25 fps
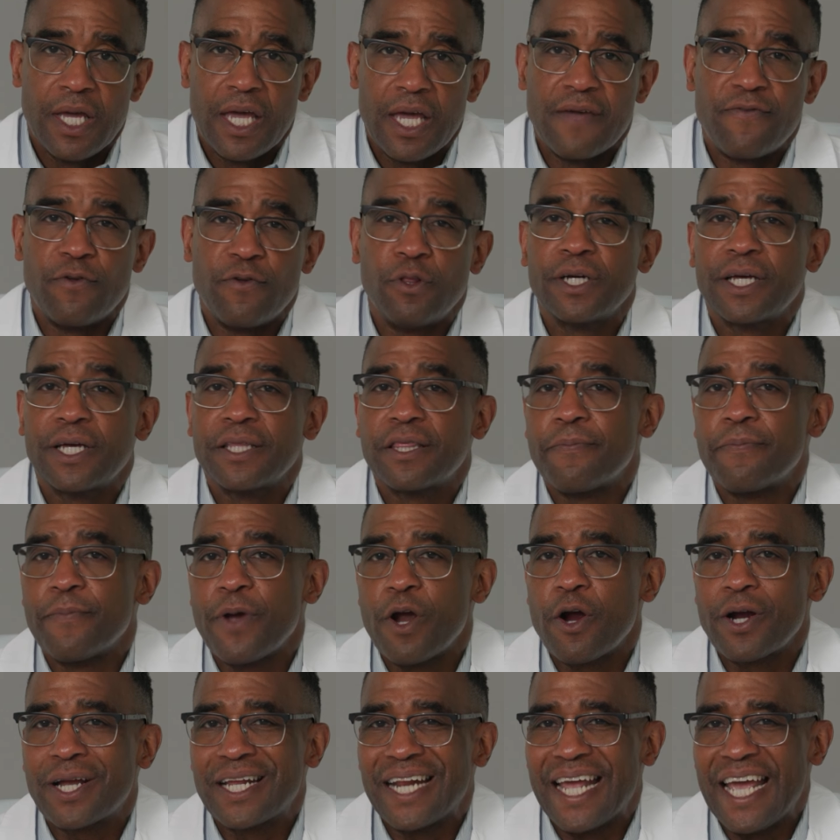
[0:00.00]
If you look at the
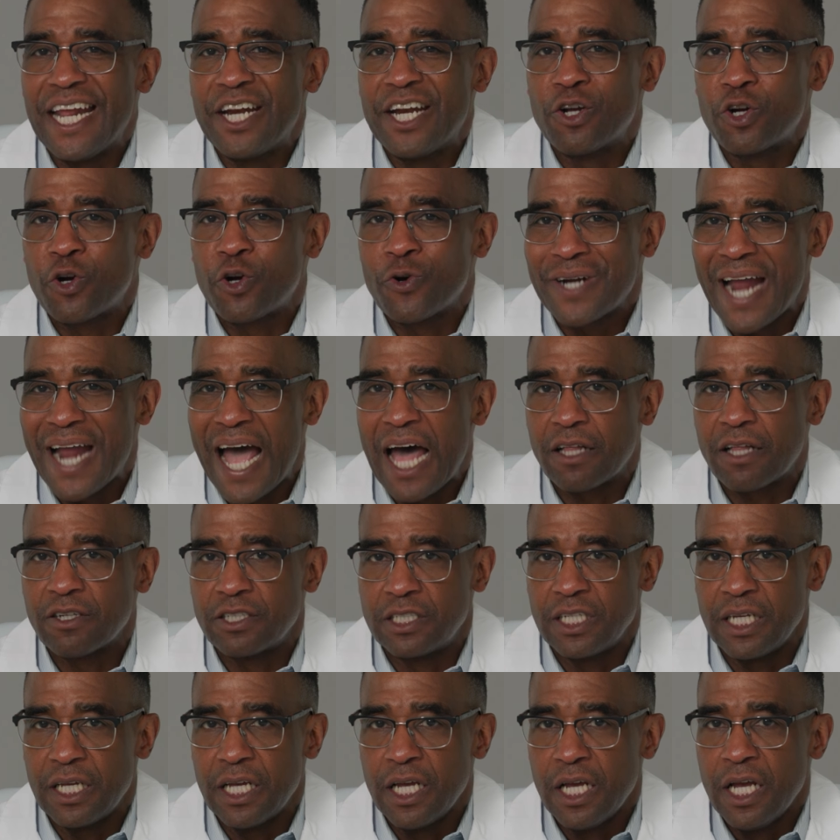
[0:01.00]
American
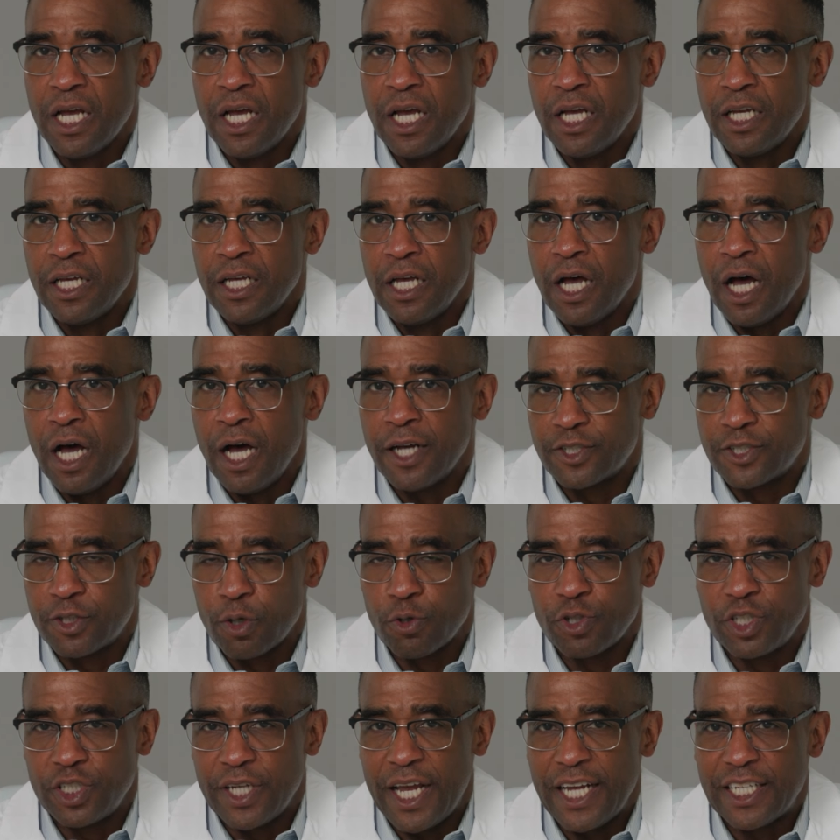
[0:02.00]
Endocrinology
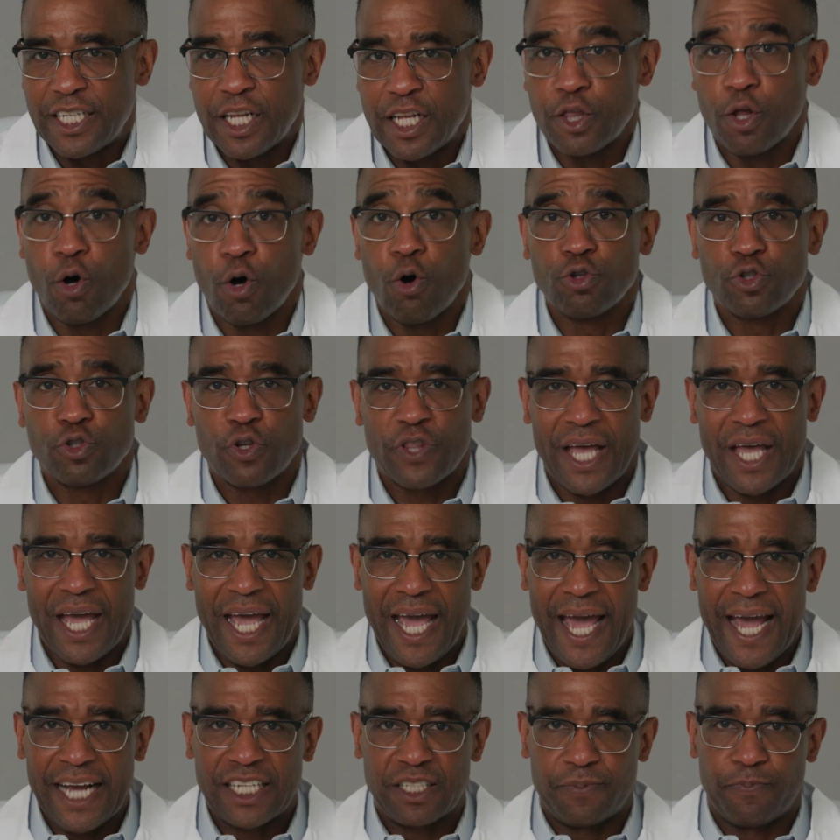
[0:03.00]
Association, those are the
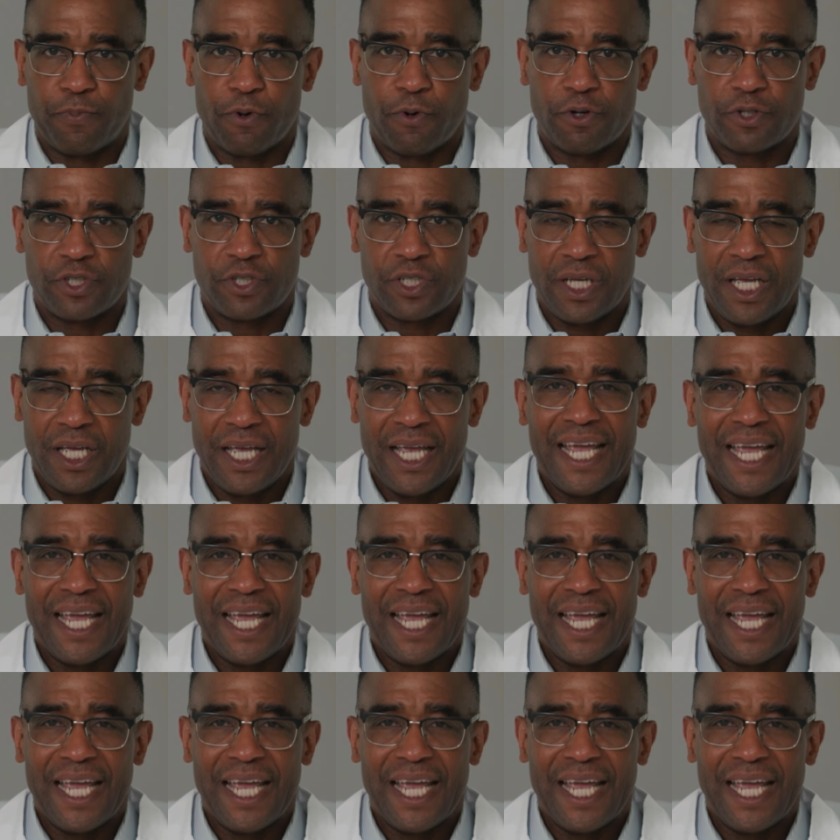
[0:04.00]
experts.